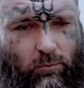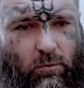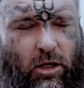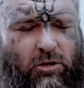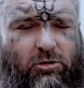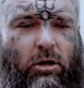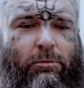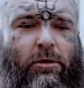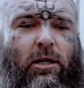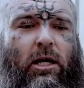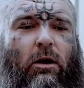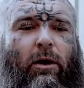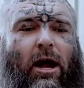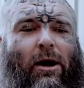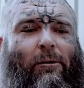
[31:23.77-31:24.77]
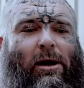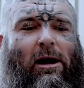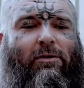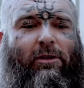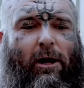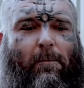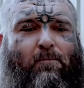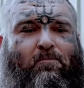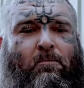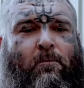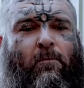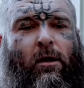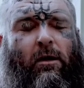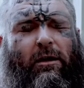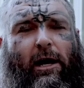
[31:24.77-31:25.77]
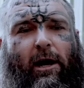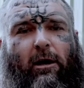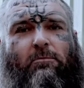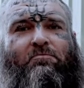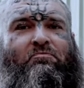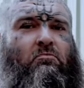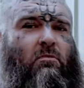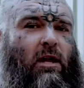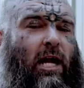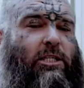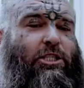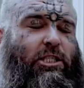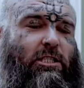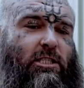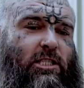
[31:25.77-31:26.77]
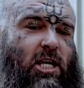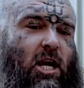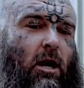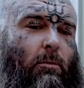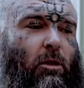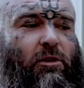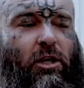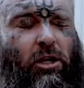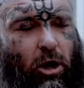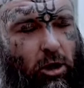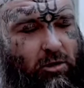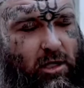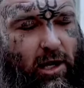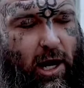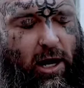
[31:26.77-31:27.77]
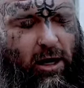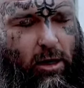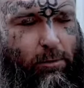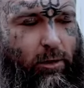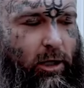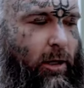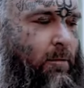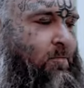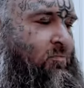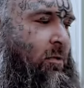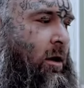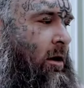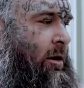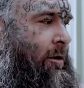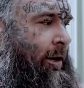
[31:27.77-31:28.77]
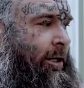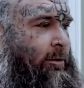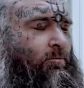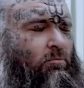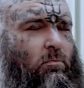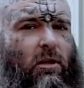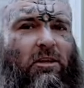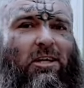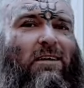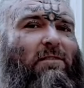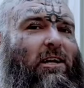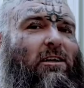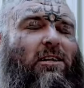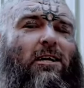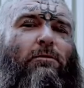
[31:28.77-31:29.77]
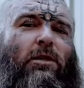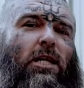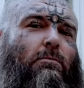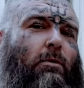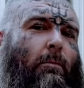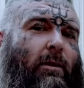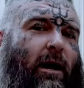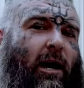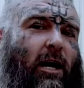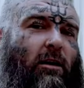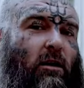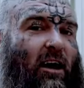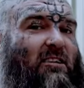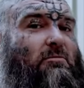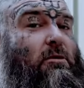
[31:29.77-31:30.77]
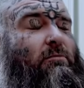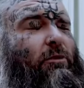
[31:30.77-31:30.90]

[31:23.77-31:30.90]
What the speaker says: there's not really a way around that. Now, as you can see, I'm on the go today. I didn't have anything really prepared. Life's been